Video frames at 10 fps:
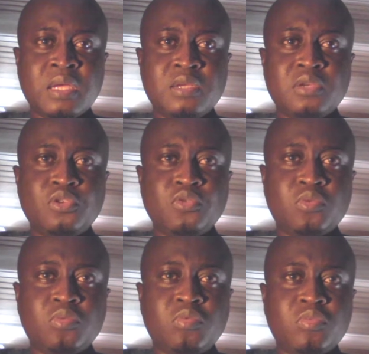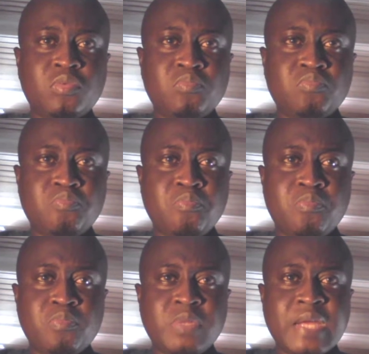you
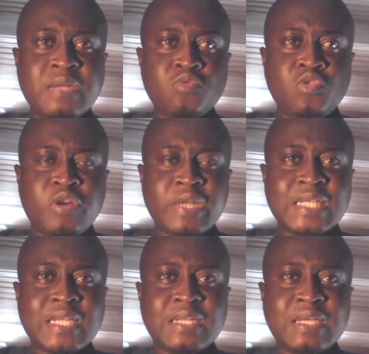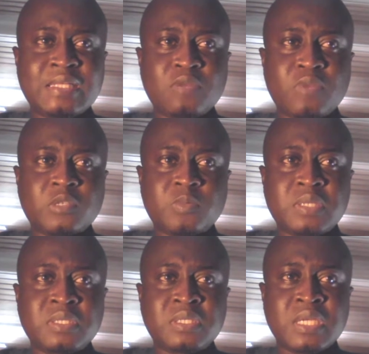create a dedicated
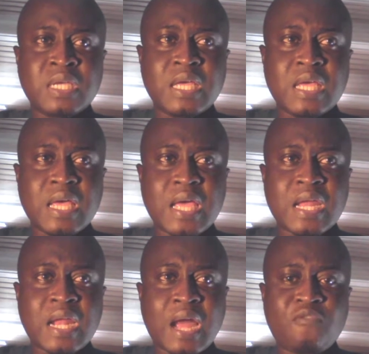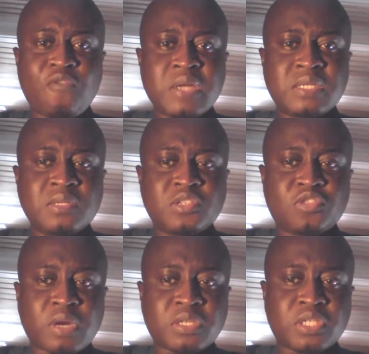workspace and avoid distraction.